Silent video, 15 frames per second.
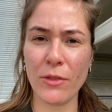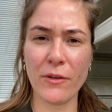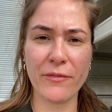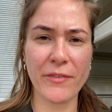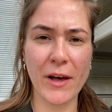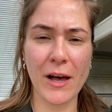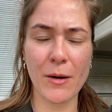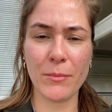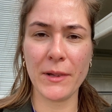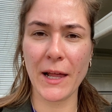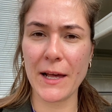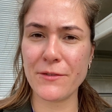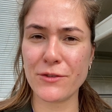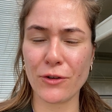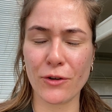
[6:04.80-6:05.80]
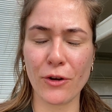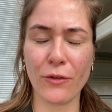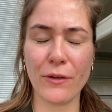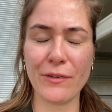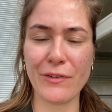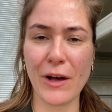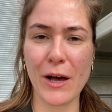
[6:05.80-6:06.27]
the farm, livestock on
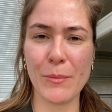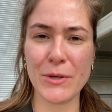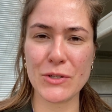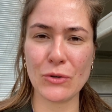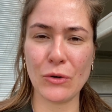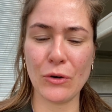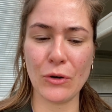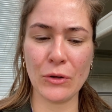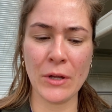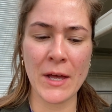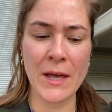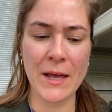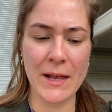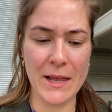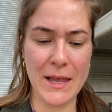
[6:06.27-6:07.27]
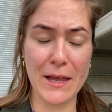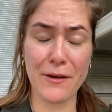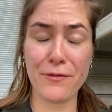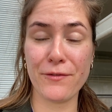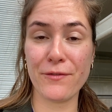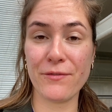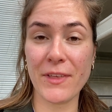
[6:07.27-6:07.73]
the farm at all
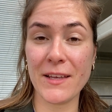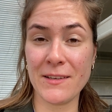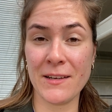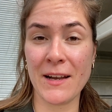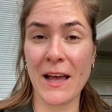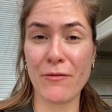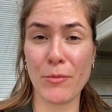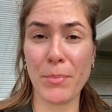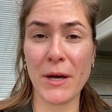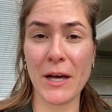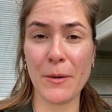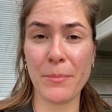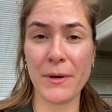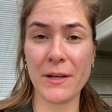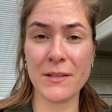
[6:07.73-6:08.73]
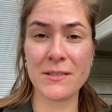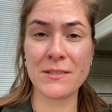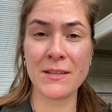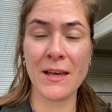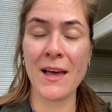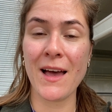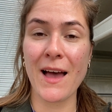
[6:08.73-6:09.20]
if they didn't have a purpose.
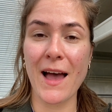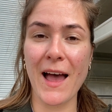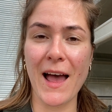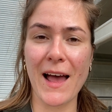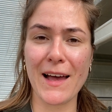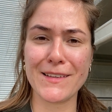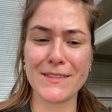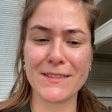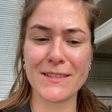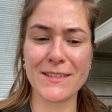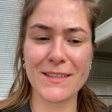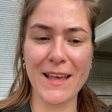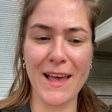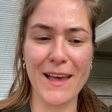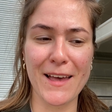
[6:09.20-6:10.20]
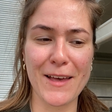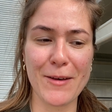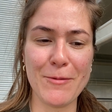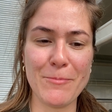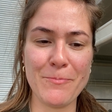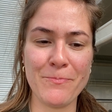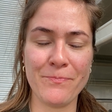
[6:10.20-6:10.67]
And
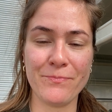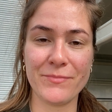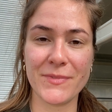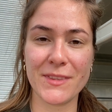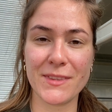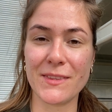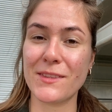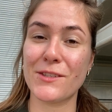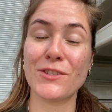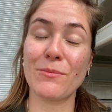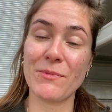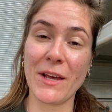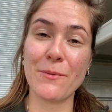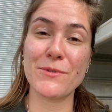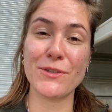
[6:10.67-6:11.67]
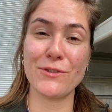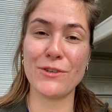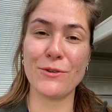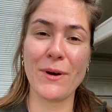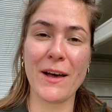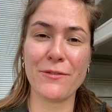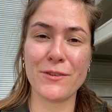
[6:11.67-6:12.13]
sometimes you
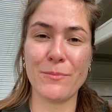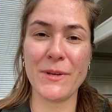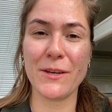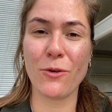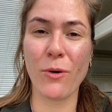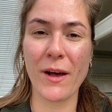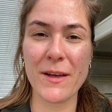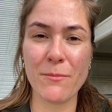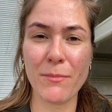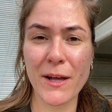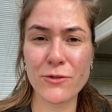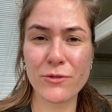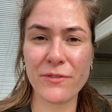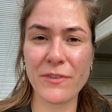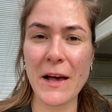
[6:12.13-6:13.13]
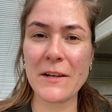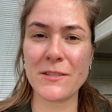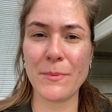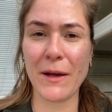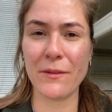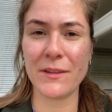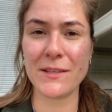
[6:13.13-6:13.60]
do have to be quite matter of fact
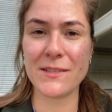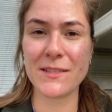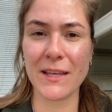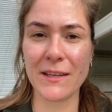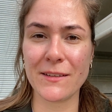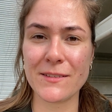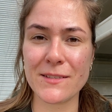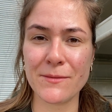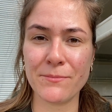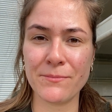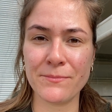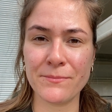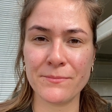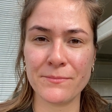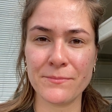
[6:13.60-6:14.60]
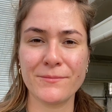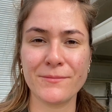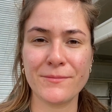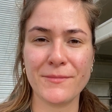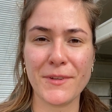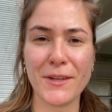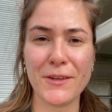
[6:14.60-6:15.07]
about these things.
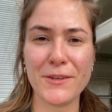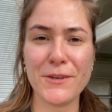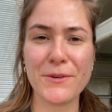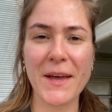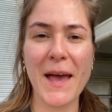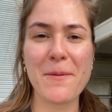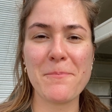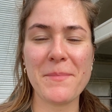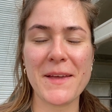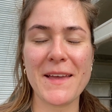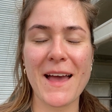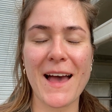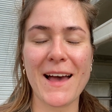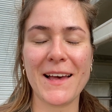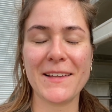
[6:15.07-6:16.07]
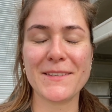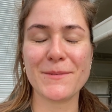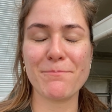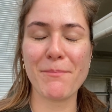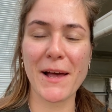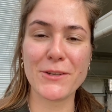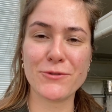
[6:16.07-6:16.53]
You can be as
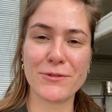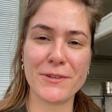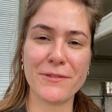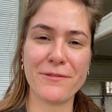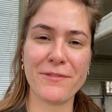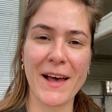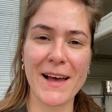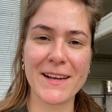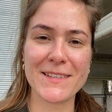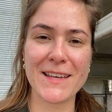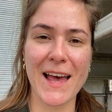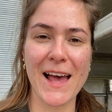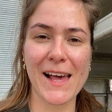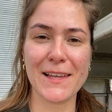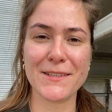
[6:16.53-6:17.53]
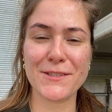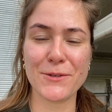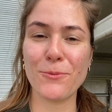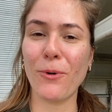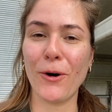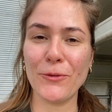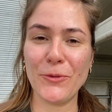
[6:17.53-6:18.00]
matter of fact as you
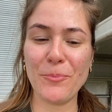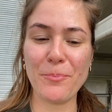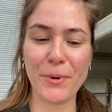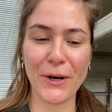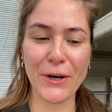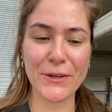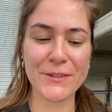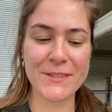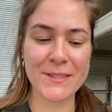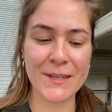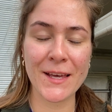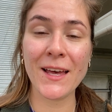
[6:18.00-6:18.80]
want, but